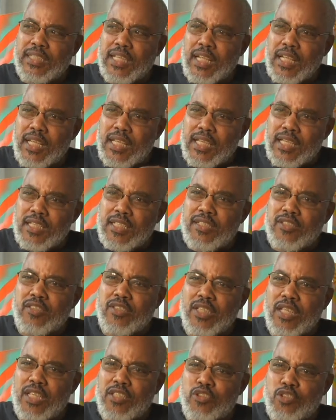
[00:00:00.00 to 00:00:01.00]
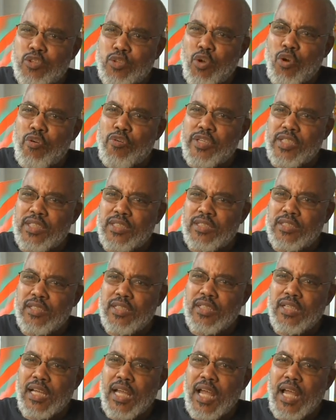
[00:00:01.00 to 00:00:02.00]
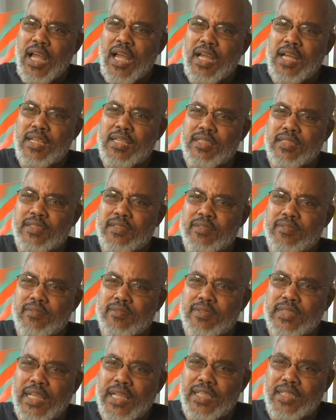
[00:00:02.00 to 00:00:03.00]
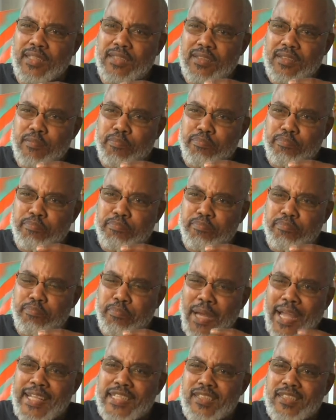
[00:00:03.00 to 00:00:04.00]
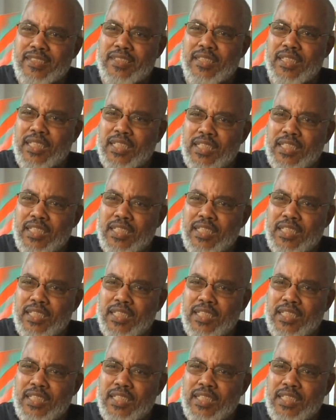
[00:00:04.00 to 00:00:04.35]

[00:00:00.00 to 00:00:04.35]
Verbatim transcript: There is a story uh, that bites